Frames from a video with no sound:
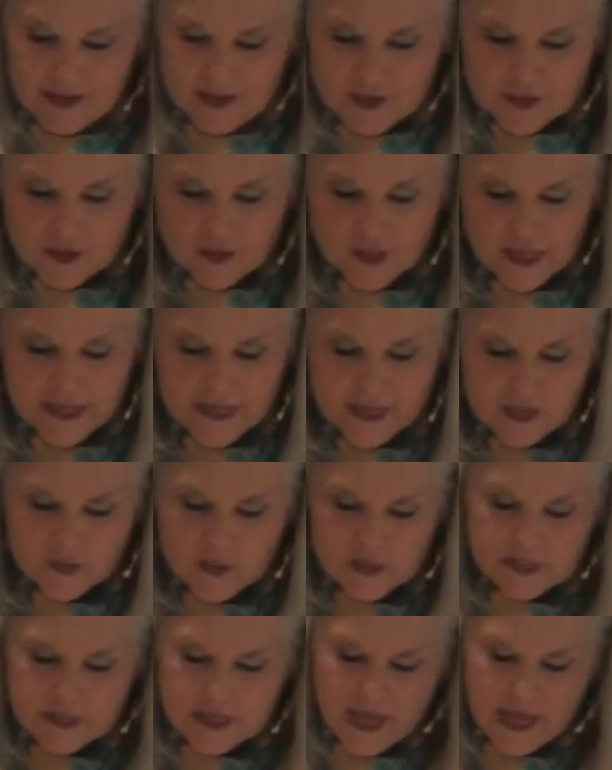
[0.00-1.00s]
So ladies,
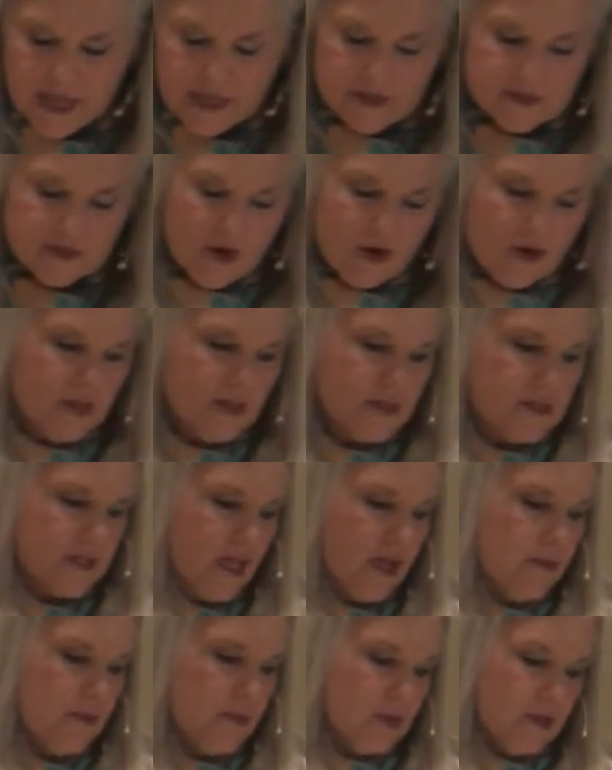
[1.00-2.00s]
we see Hannah's heart is
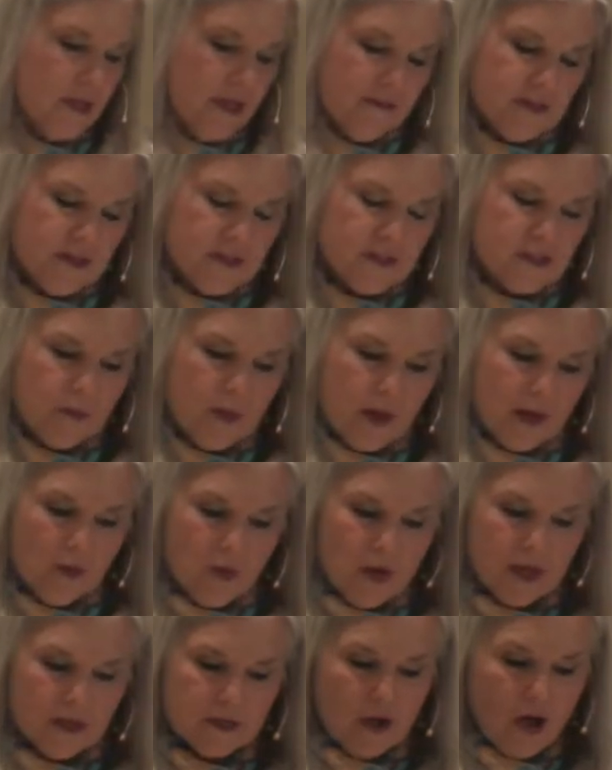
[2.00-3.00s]
humble, evidenced by
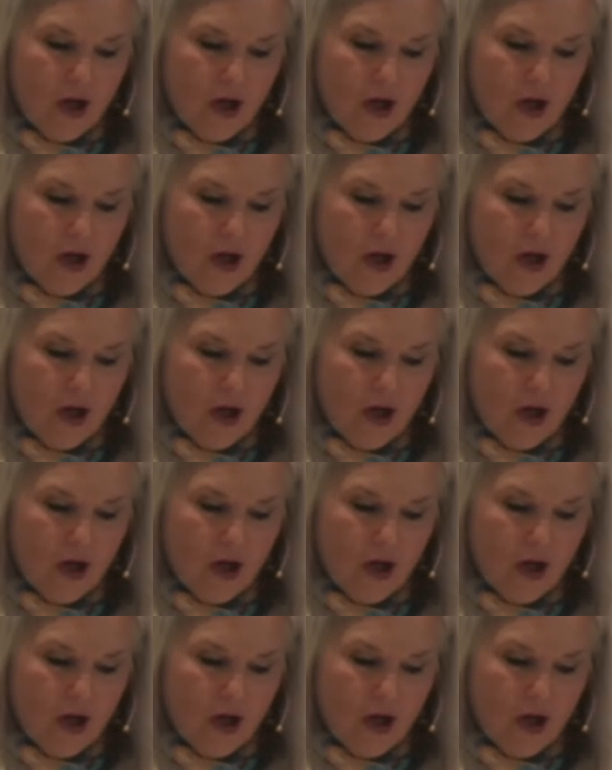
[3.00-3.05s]
what?